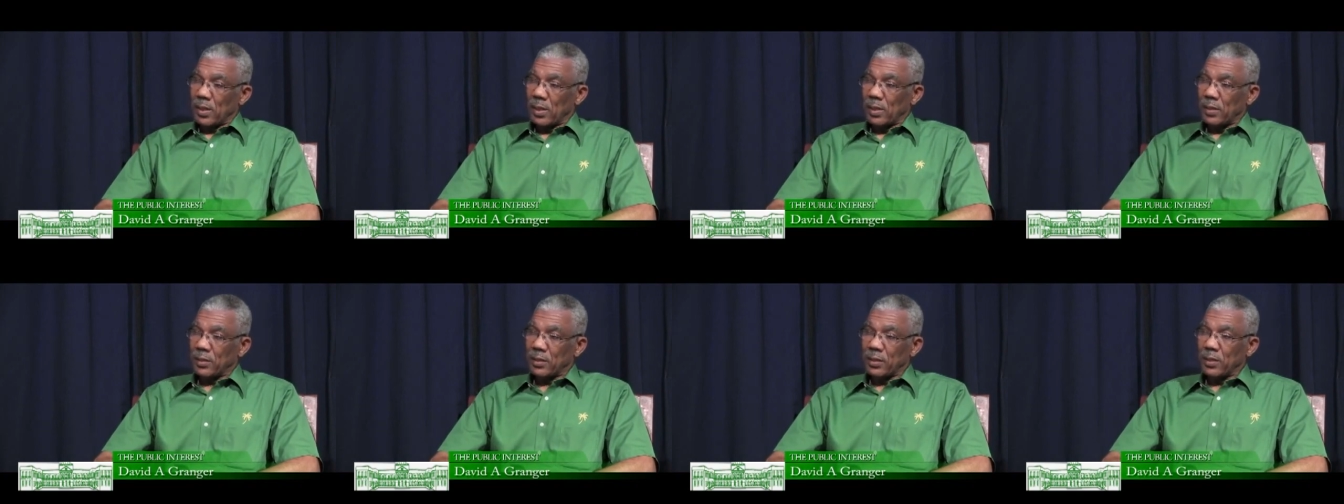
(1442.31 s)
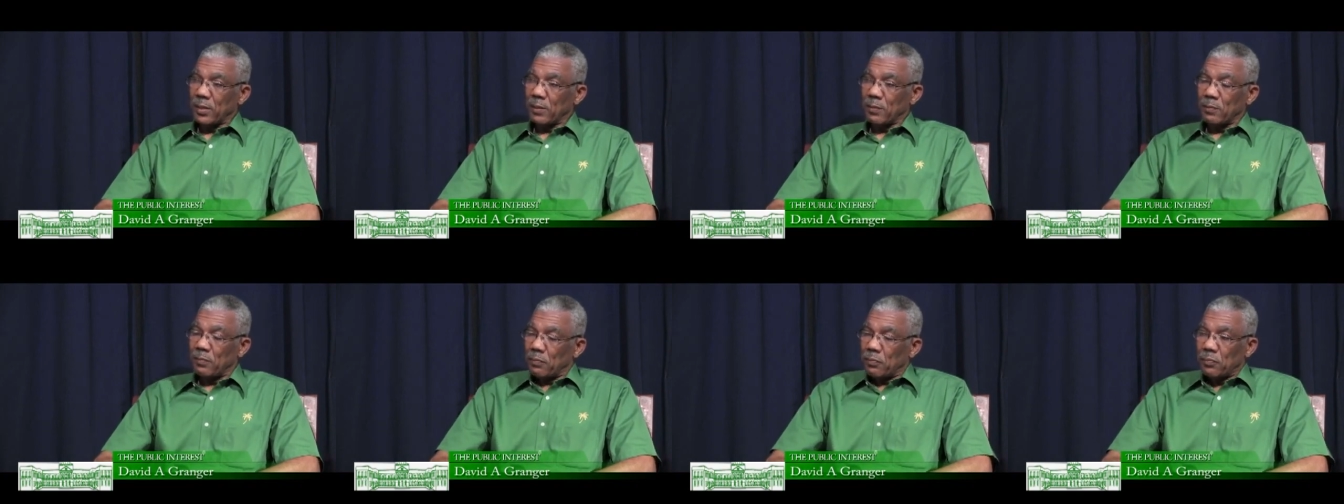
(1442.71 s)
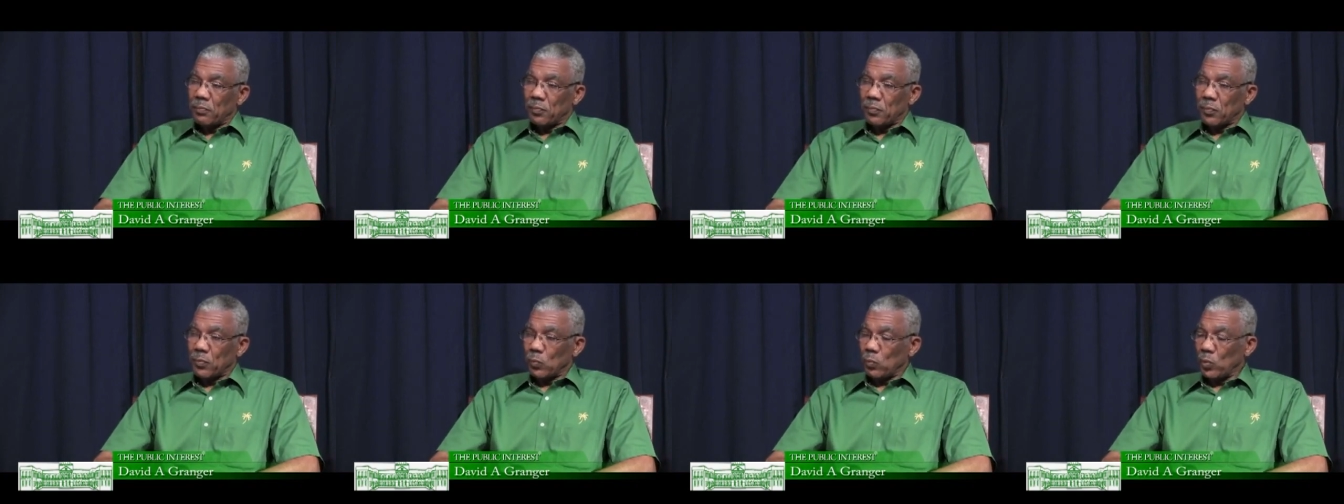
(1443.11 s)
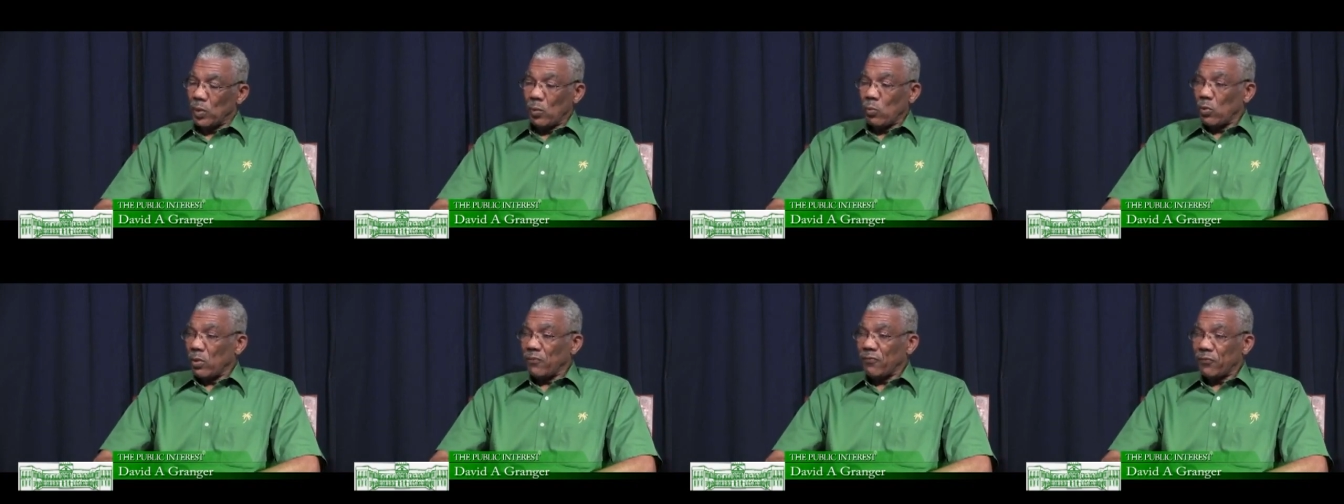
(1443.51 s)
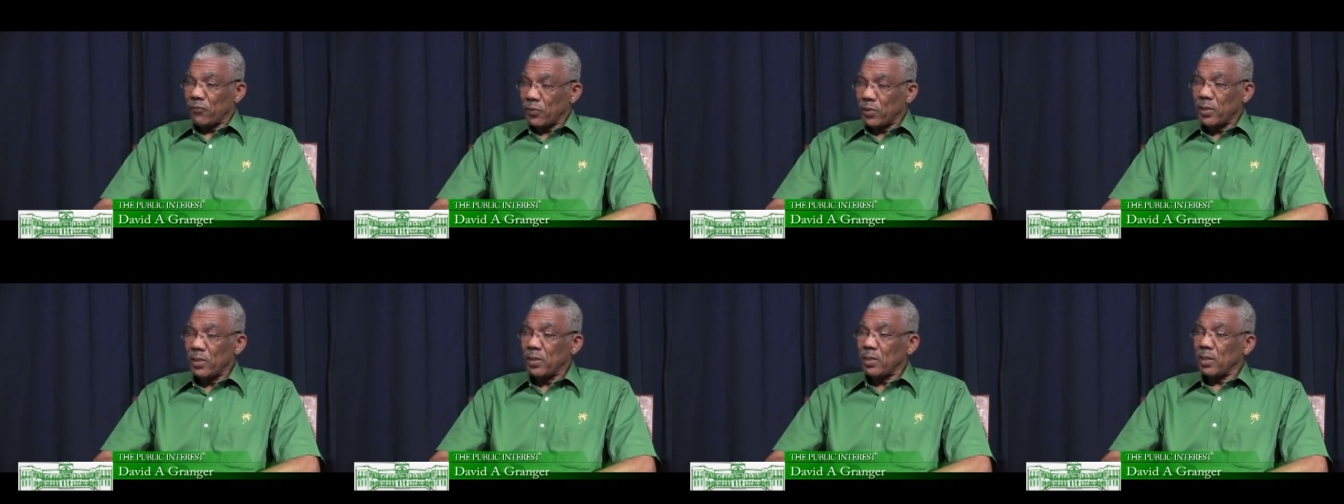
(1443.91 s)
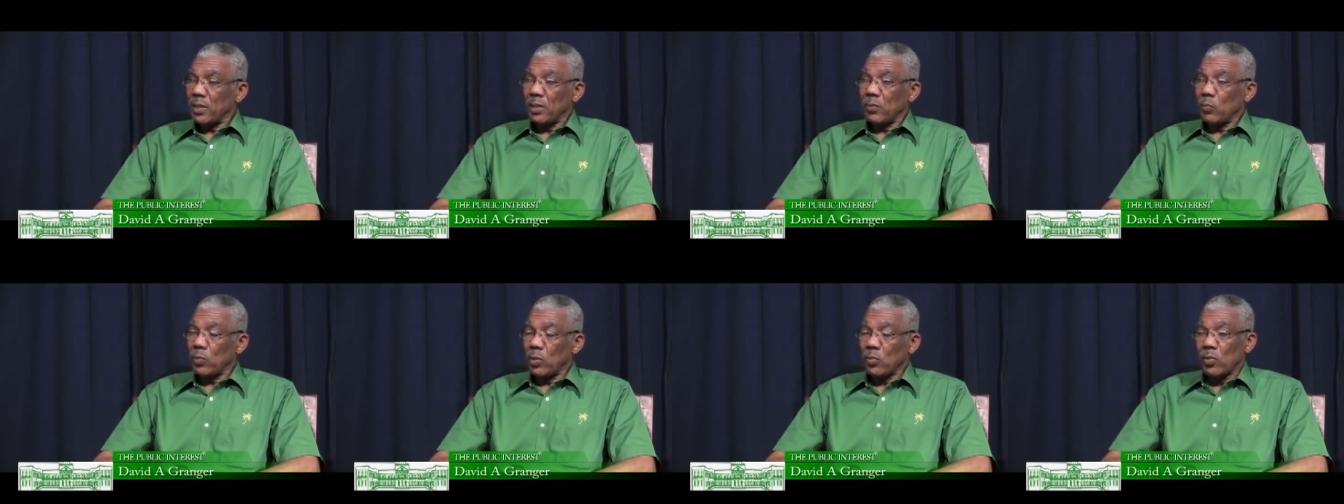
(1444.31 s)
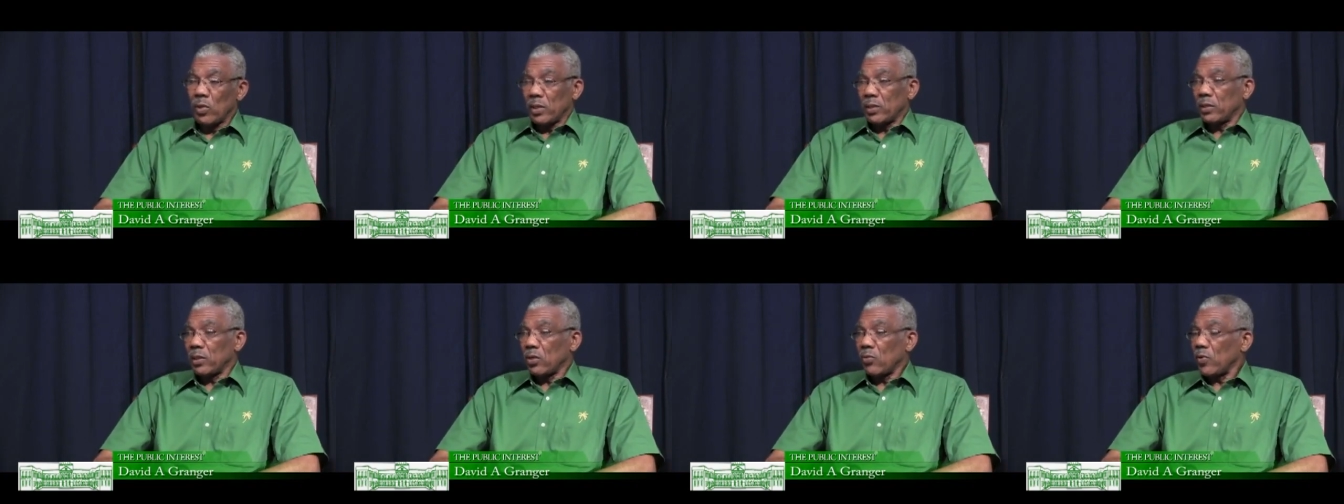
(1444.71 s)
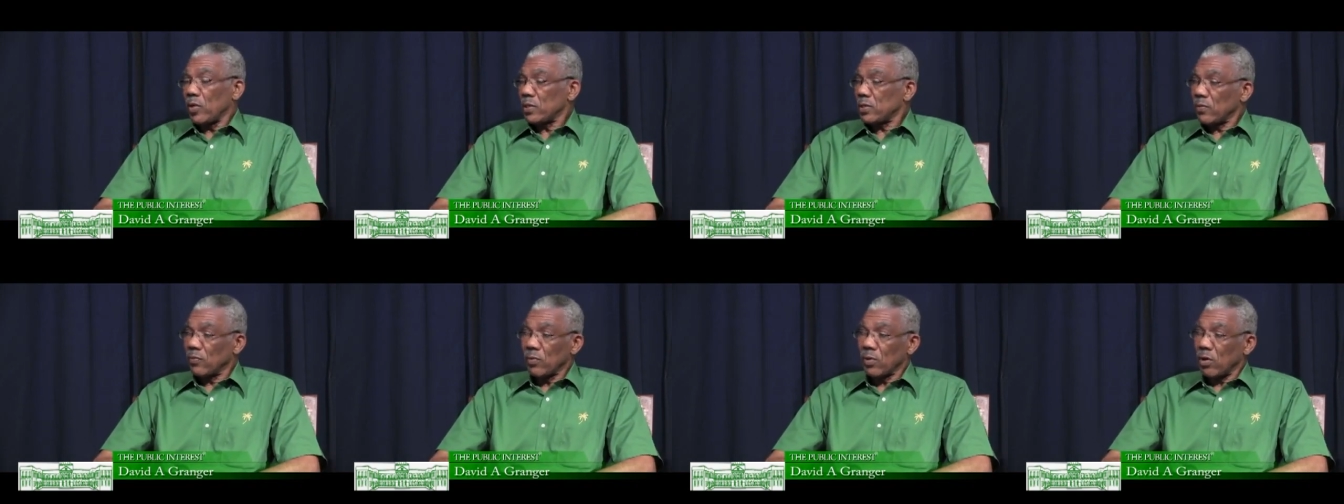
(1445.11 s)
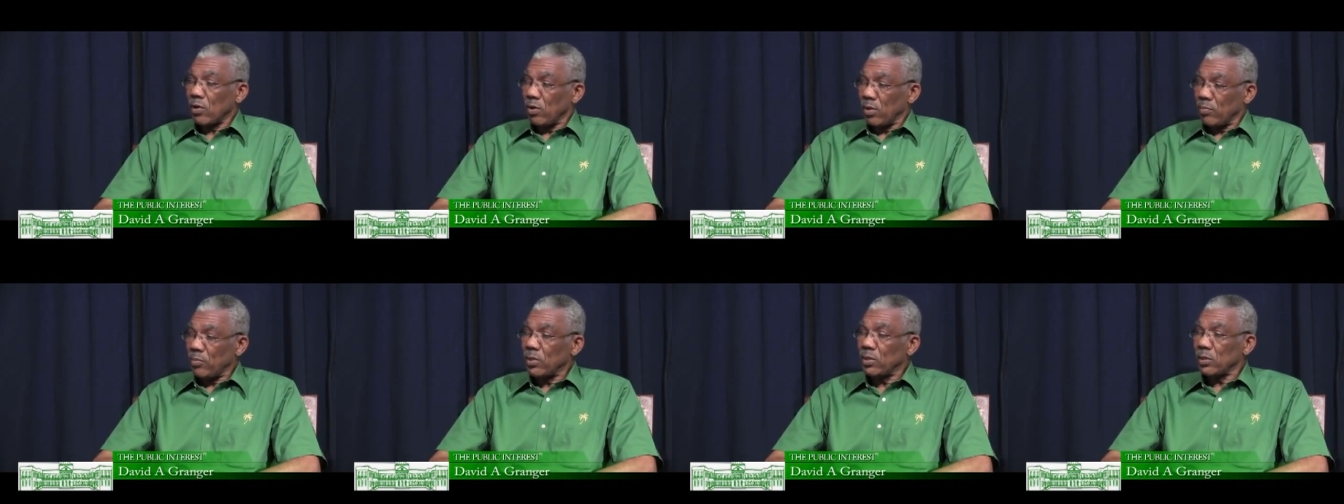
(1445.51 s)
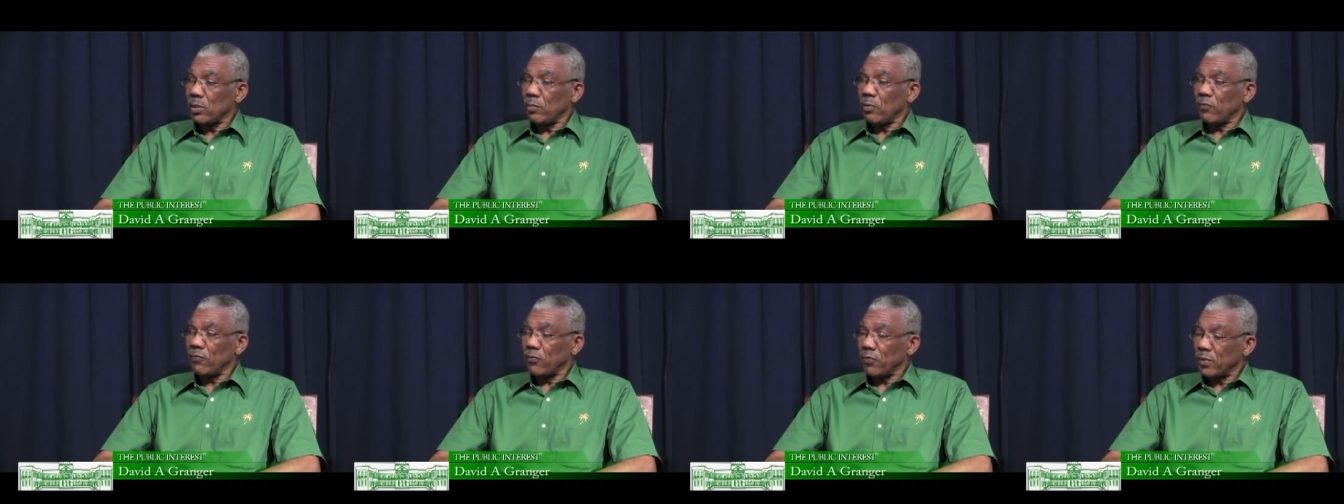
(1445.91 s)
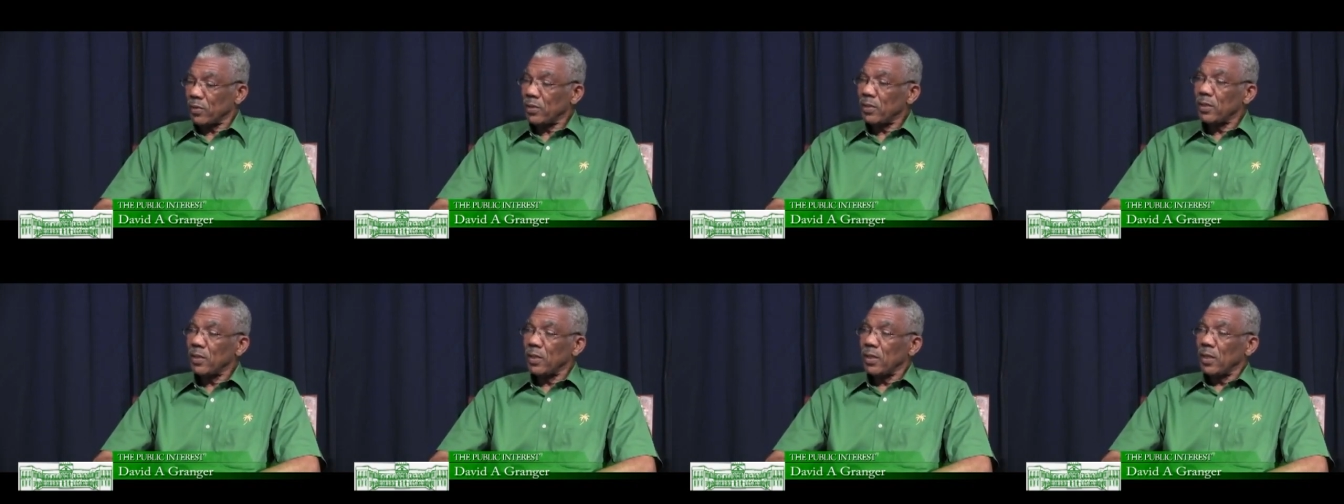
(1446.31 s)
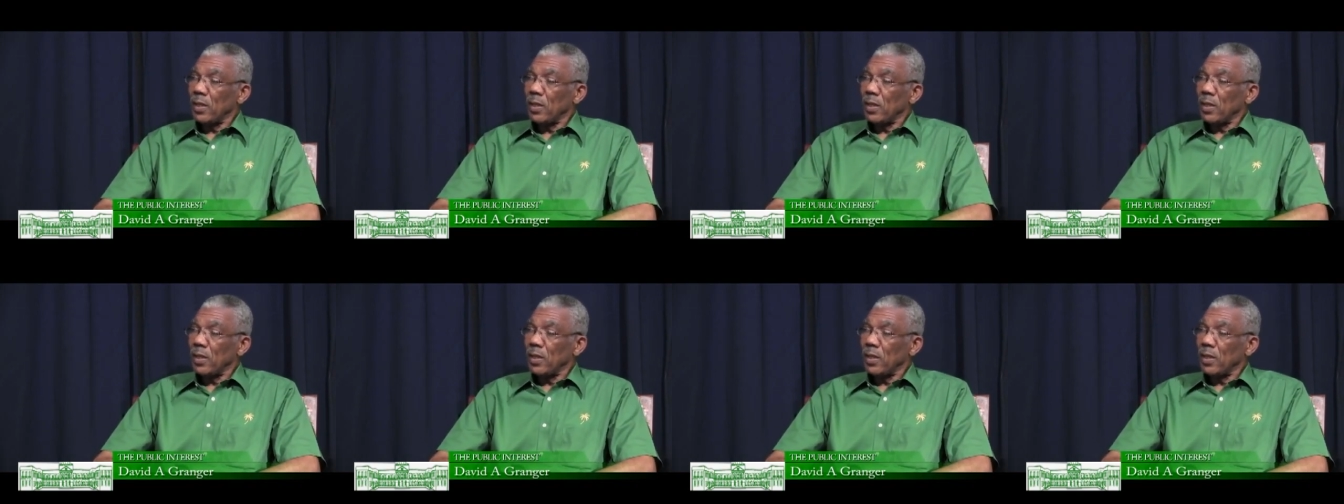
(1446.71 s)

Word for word: And um, we were free, and we wanted the rest of the Caribbean to be free,